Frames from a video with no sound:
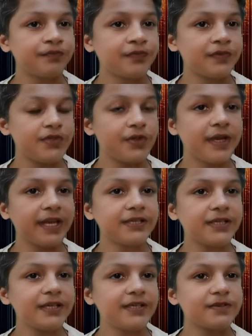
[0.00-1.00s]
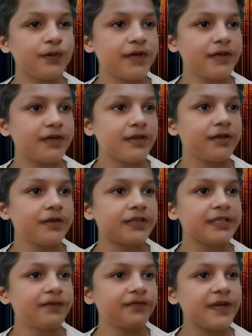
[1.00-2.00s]
So the 80s were a
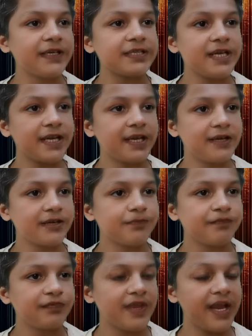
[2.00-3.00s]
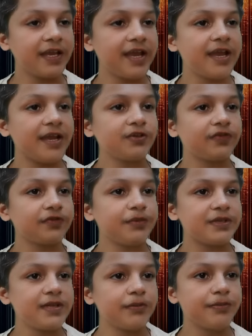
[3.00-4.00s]
different decade in the kind of
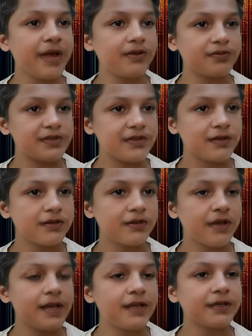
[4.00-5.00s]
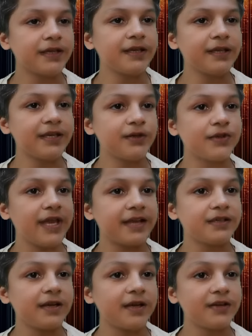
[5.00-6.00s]
muscle-bound, hulking hero that
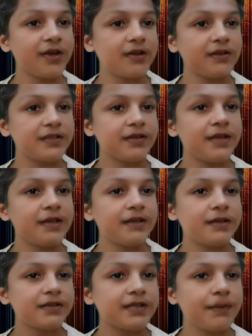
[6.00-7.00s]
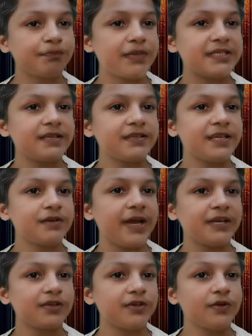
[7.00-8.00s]
Arnold represented
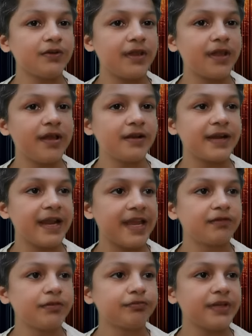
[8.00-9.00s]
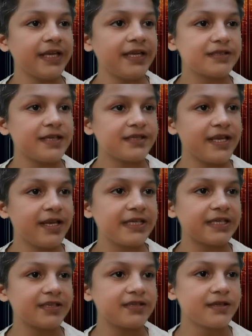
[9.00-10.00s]
might no longer have a place in
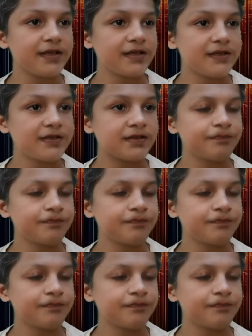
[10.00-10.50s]
cinematic circles.